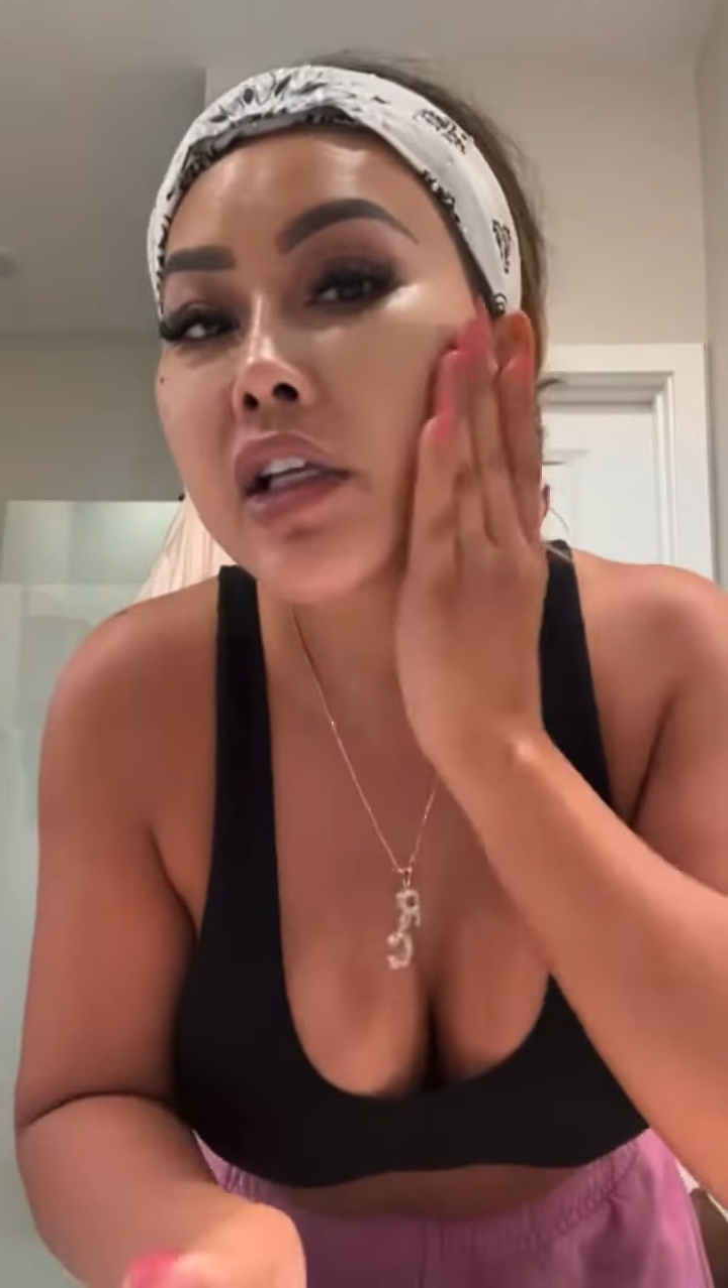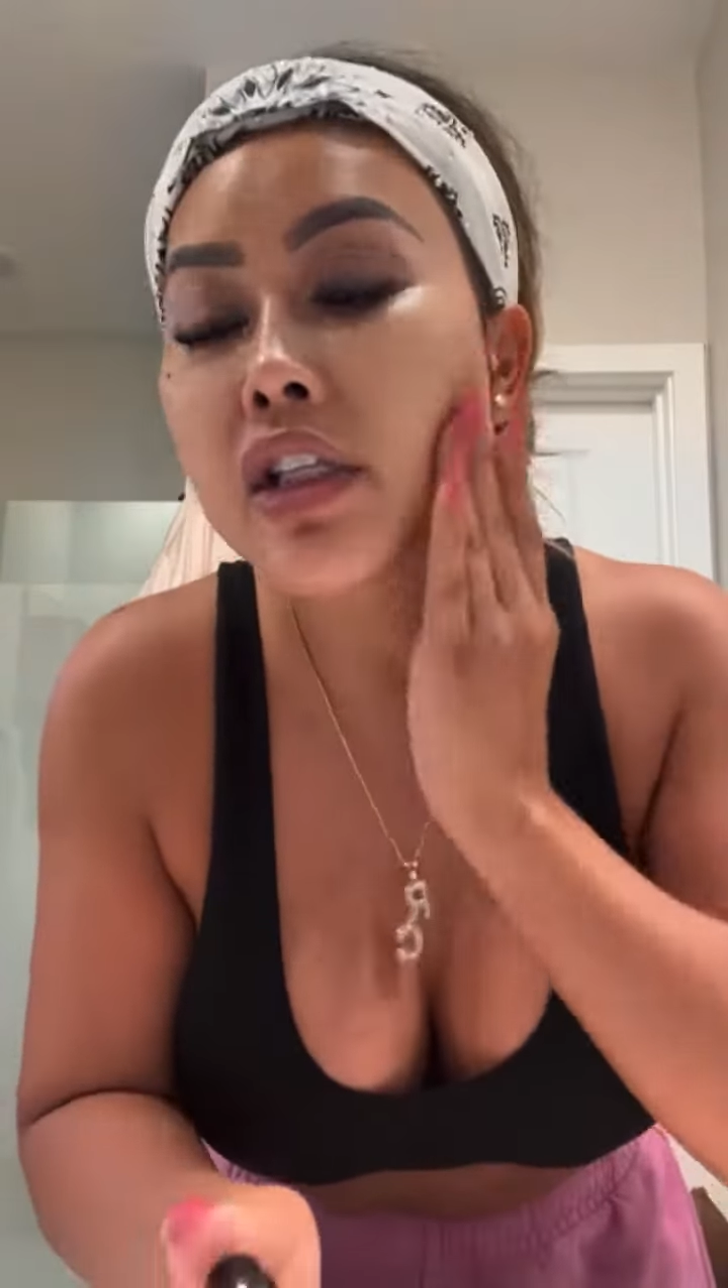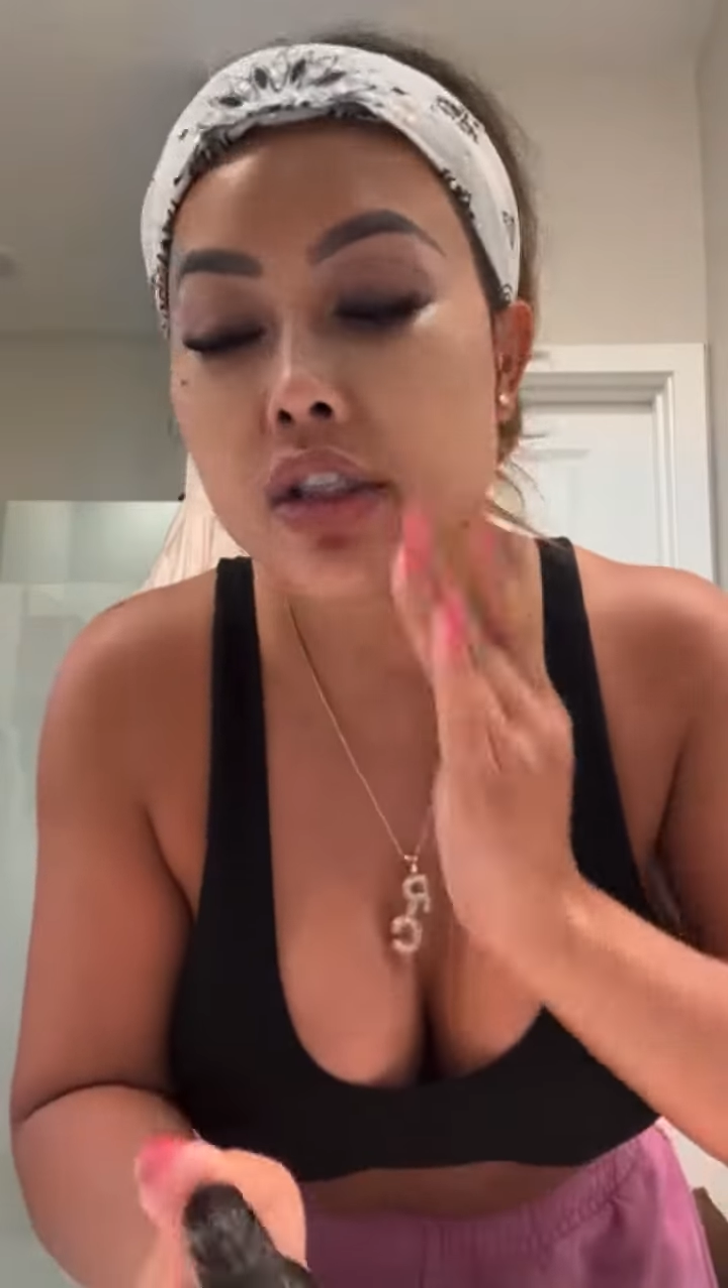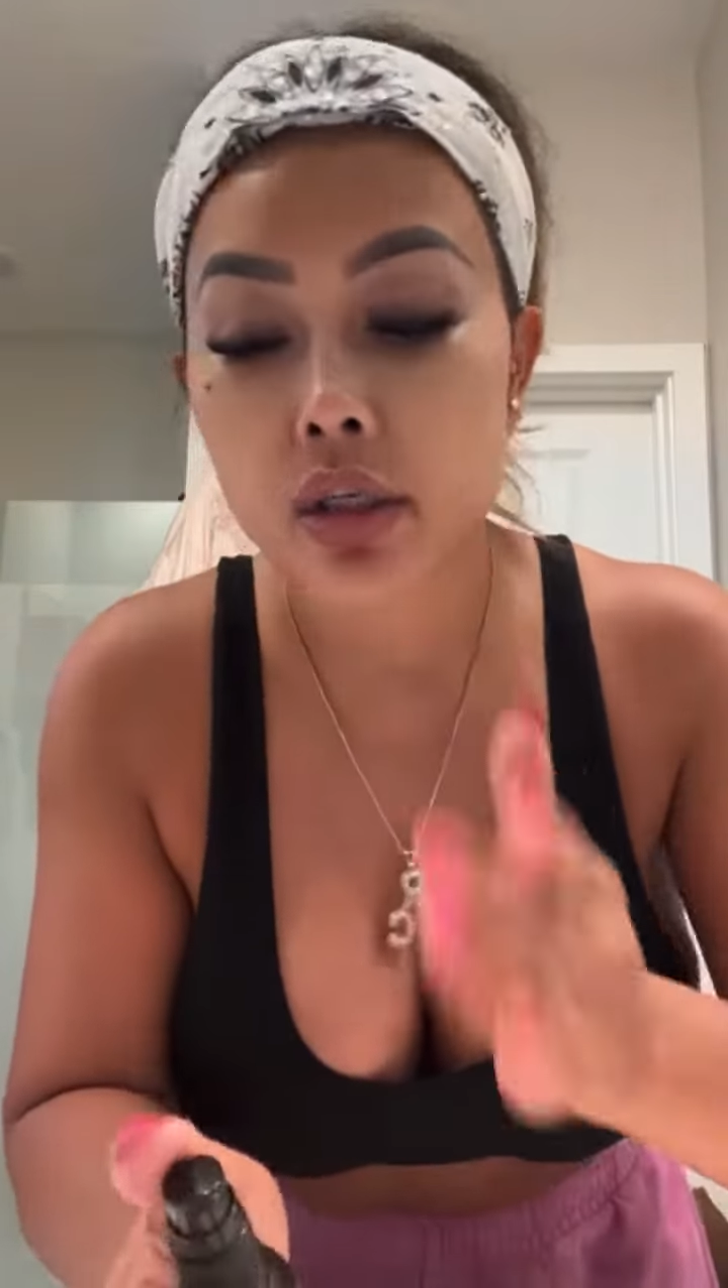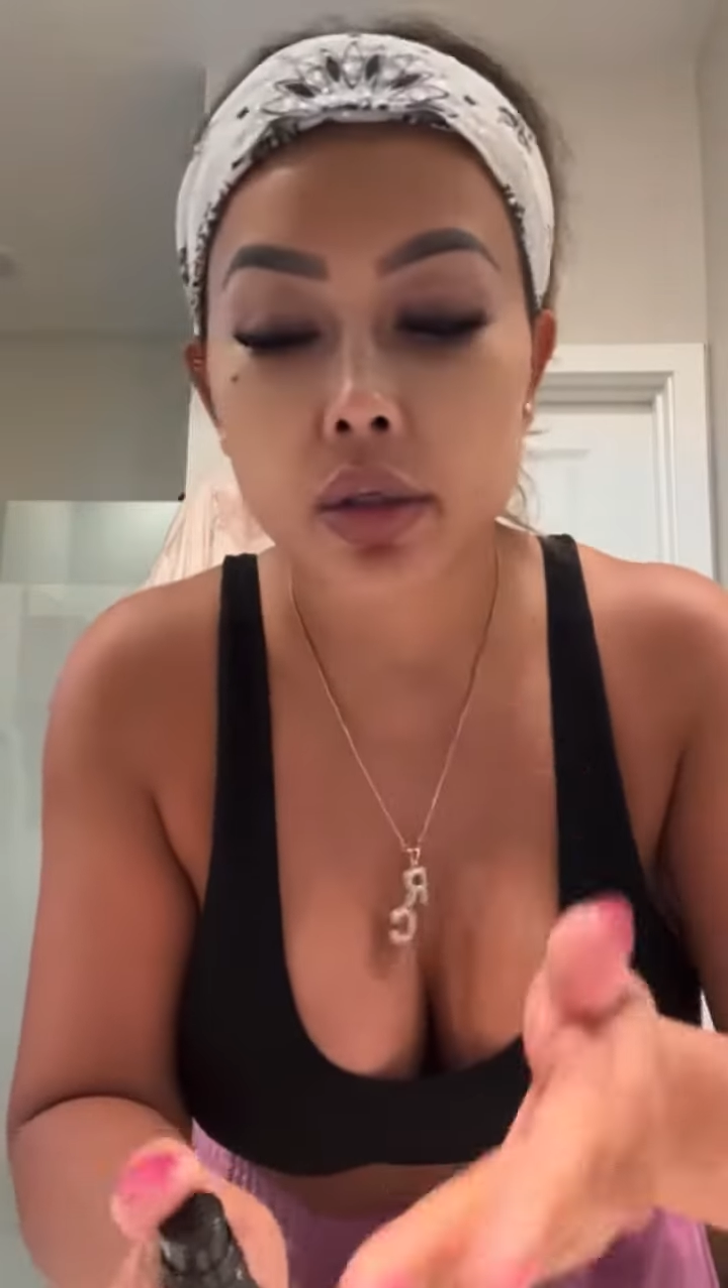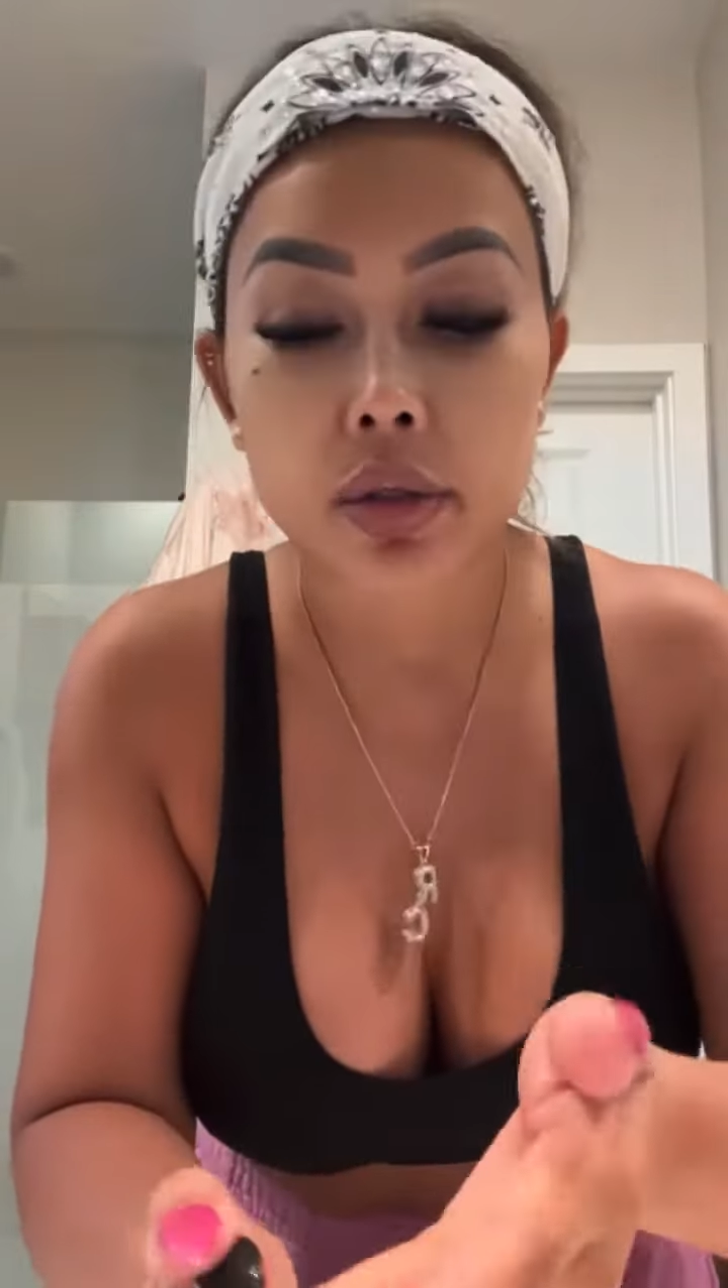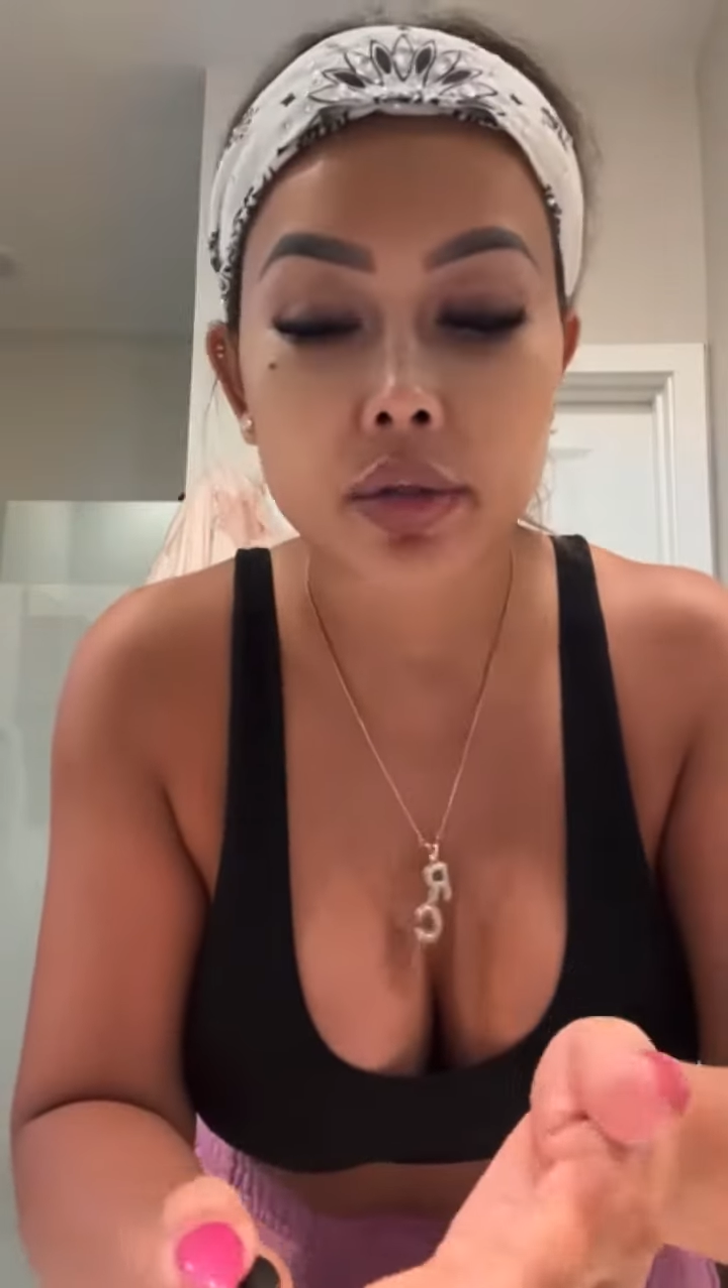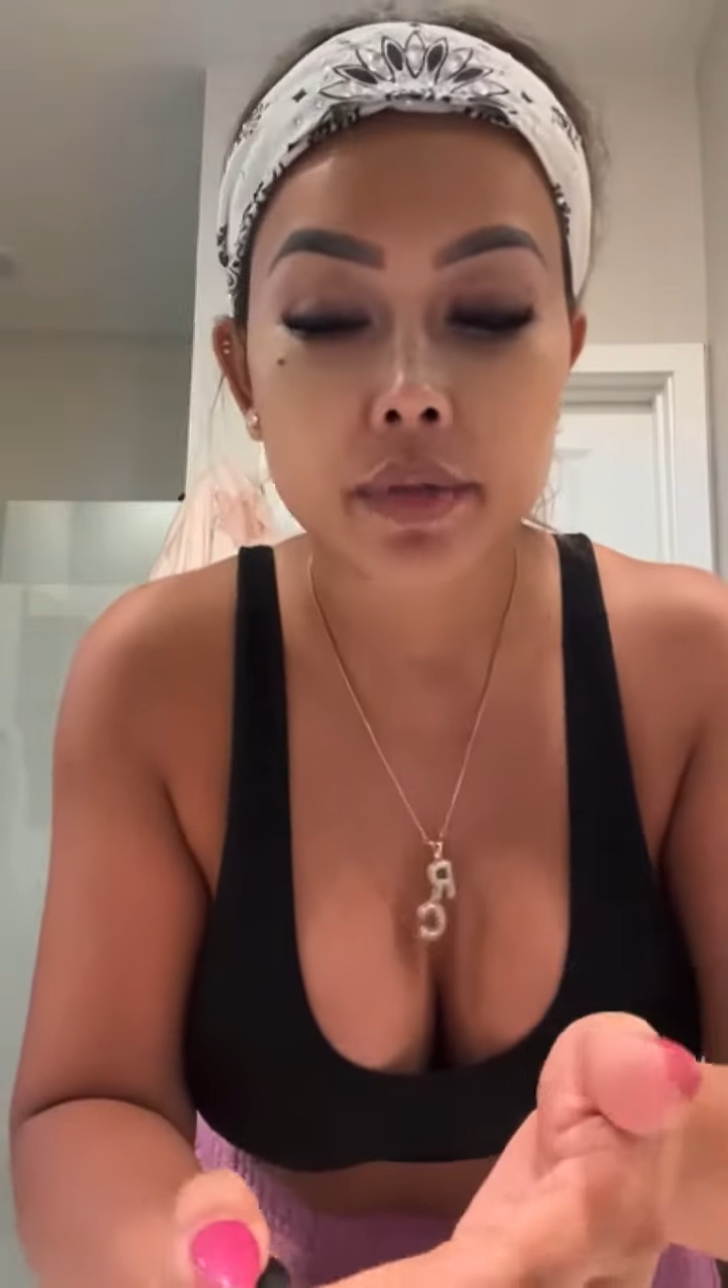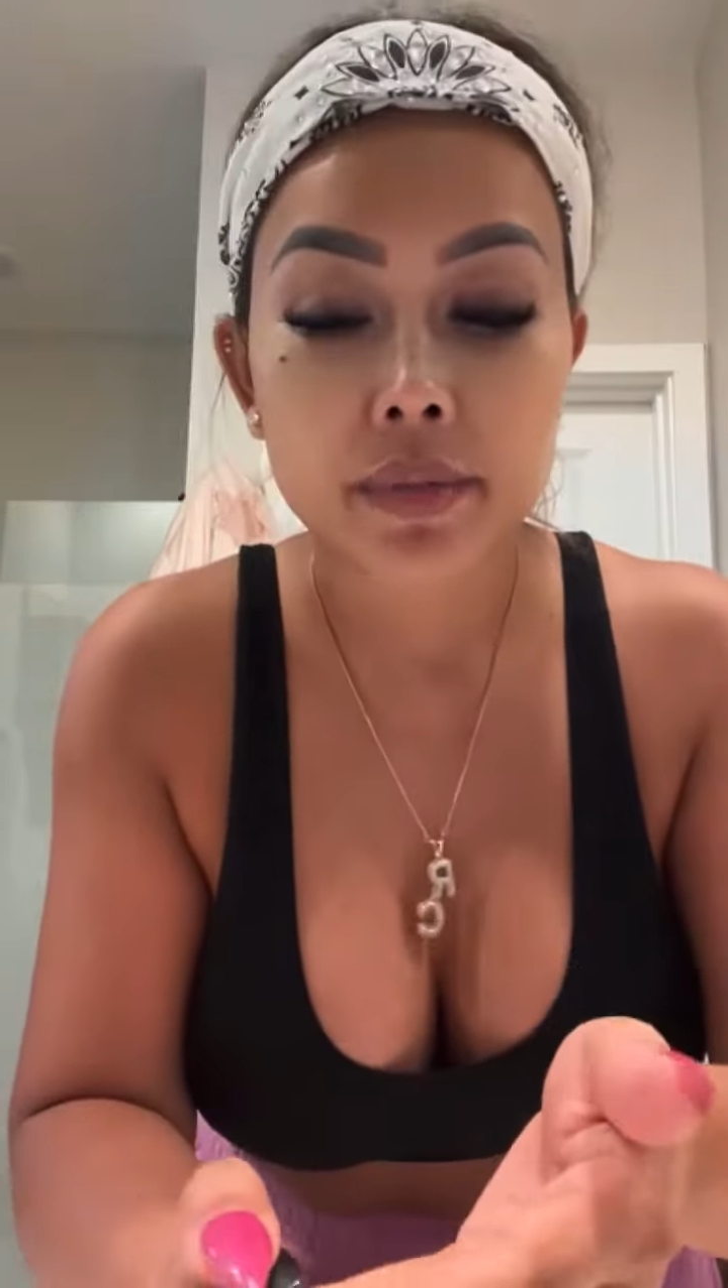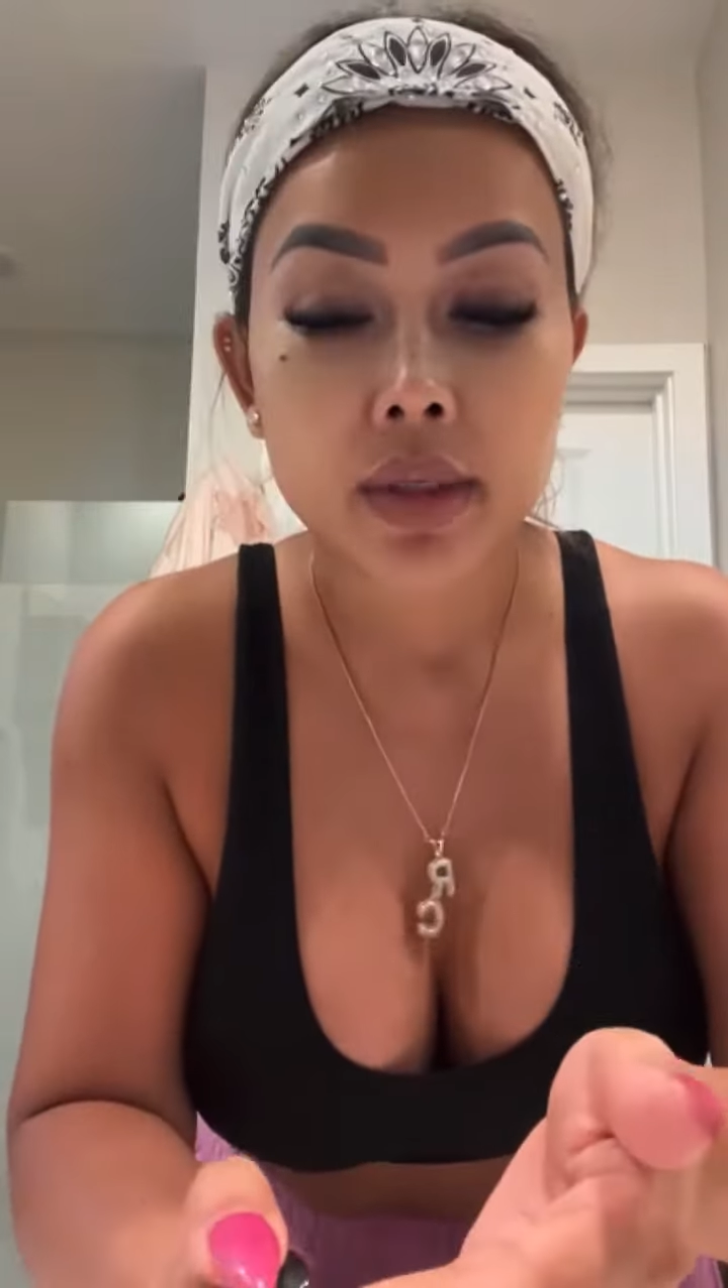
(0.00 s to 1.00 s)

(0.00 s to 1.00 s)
So